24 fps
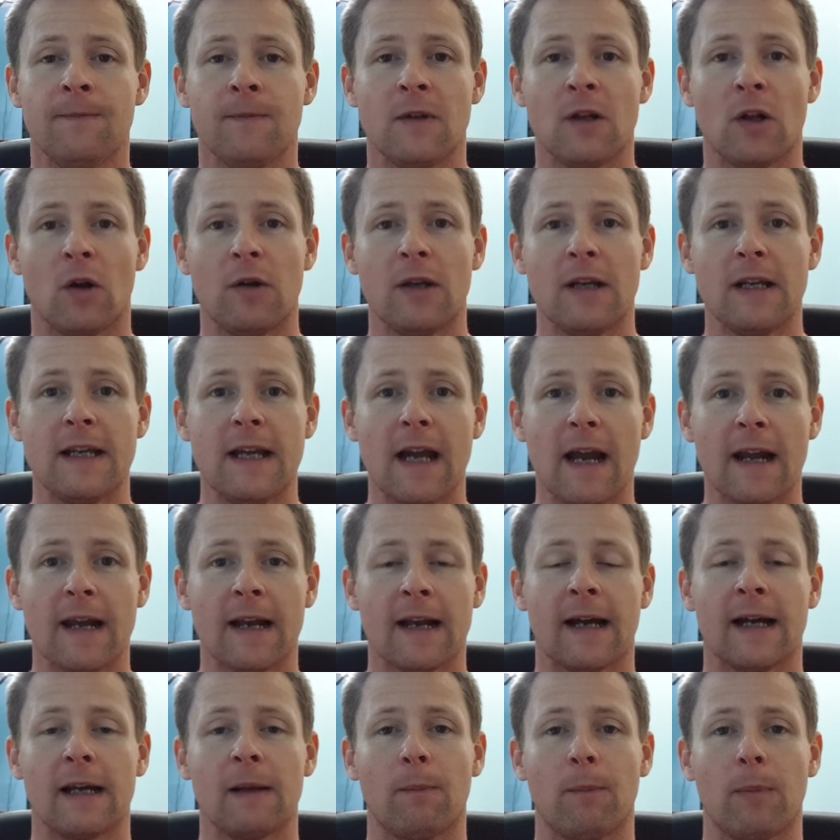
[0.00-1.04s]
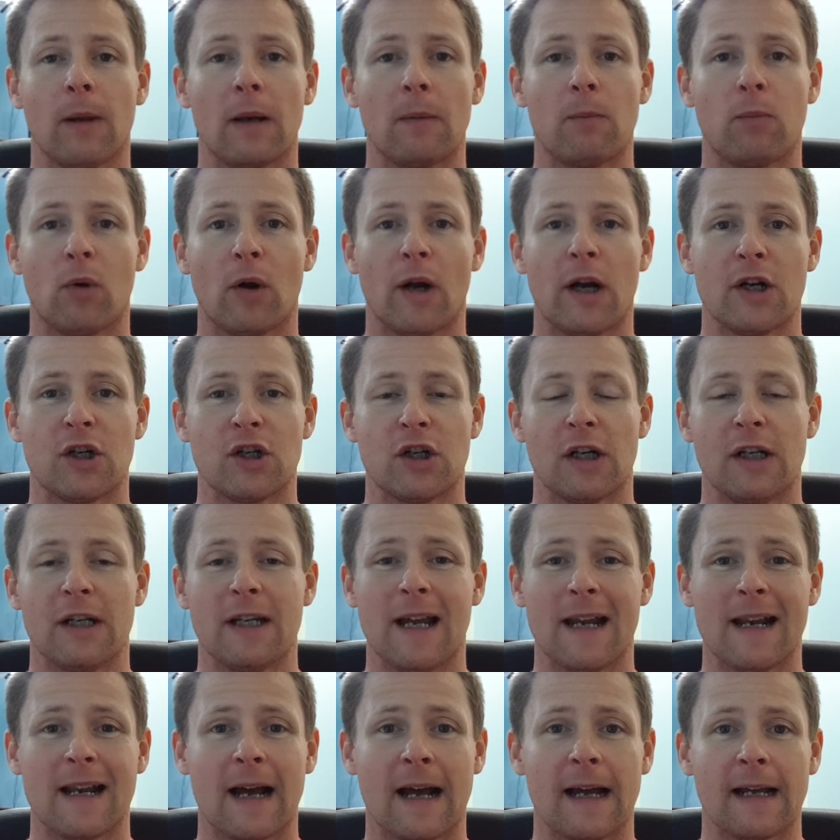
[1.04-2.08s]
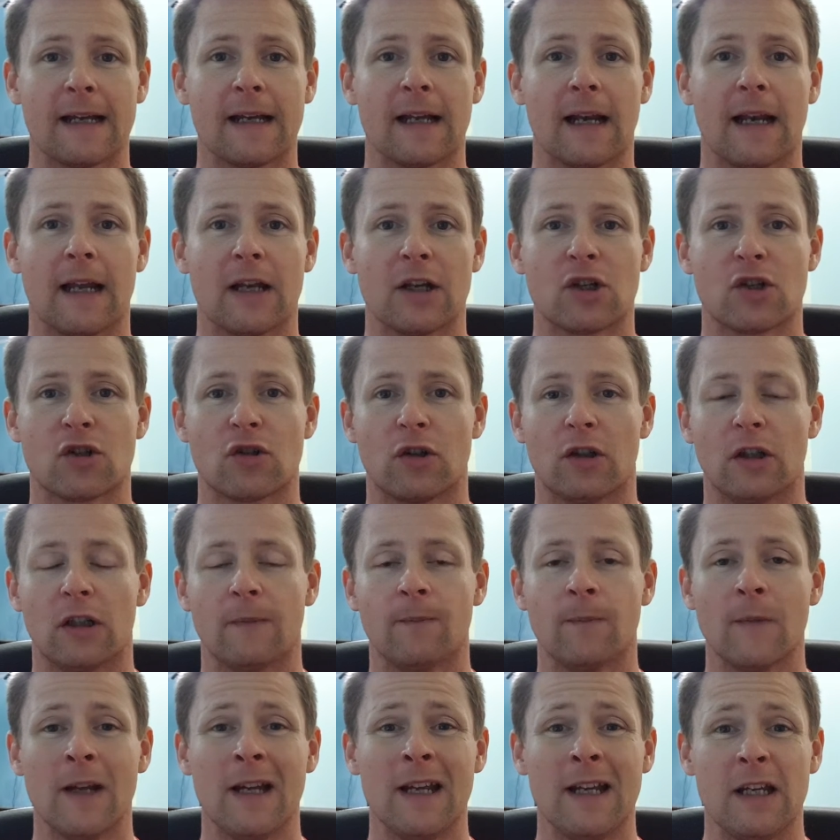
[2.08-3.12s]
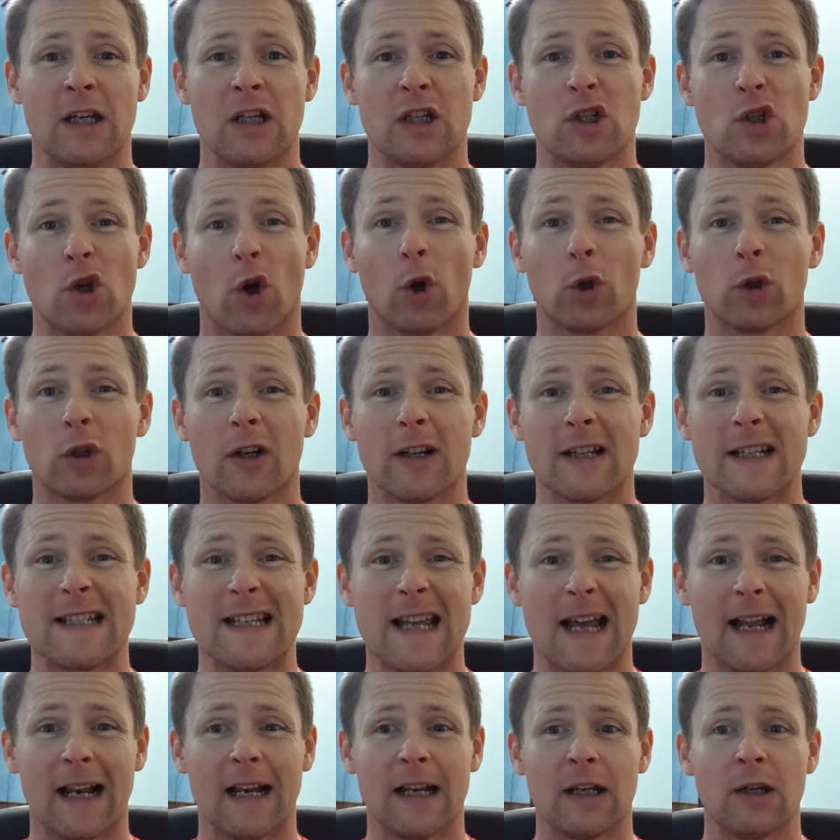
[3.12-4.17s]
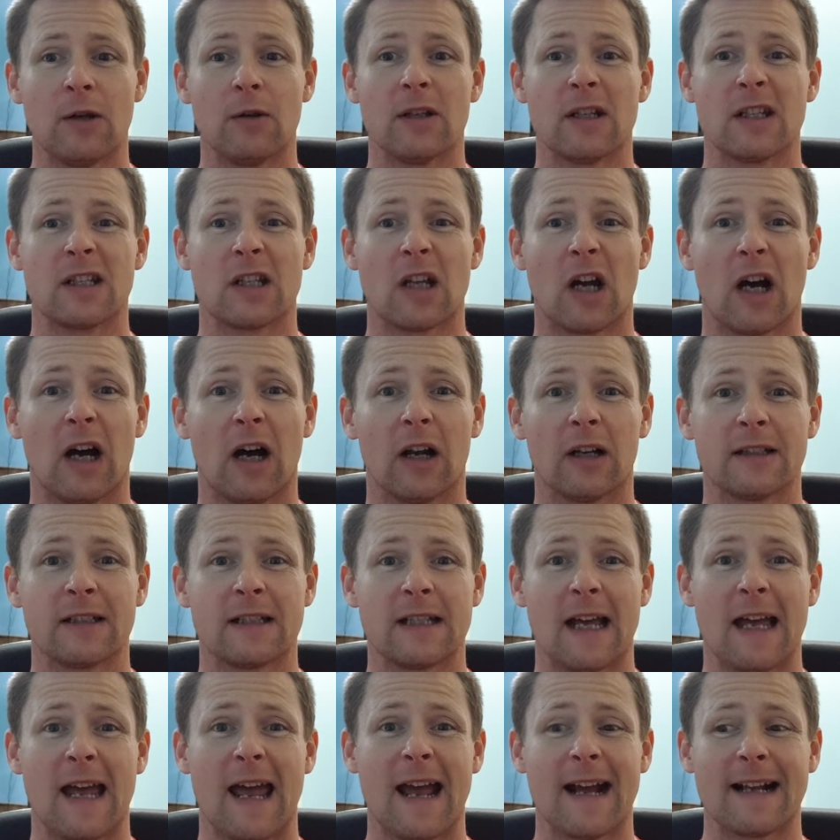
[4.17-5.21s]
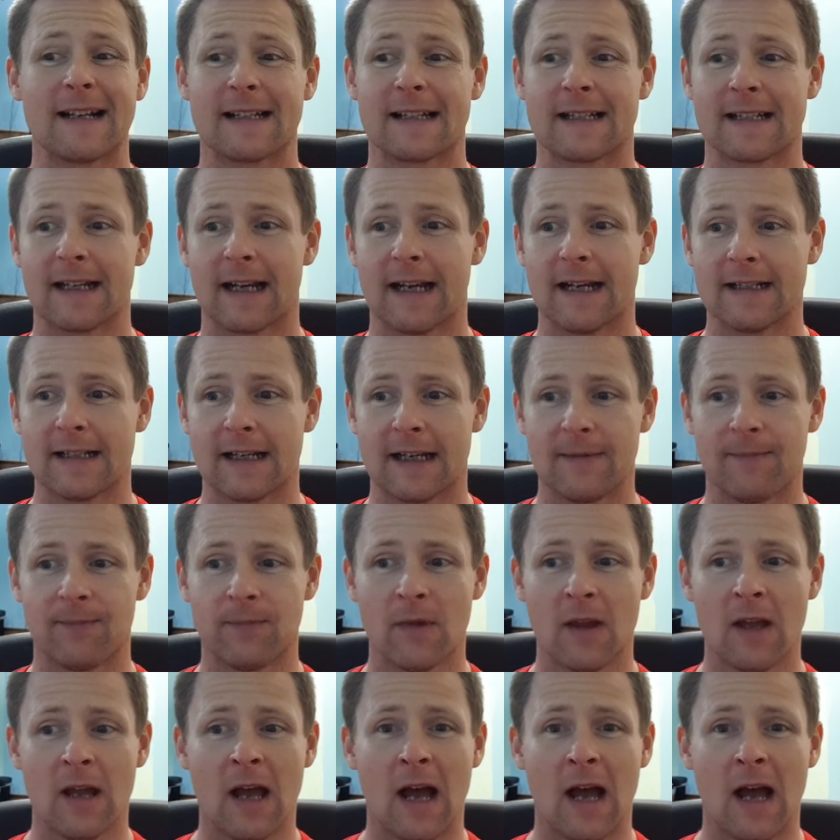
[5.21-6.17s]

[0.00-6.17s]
you're getting high blood pressure, you're getting high cholesterol, your doctor is telling you to start exercising,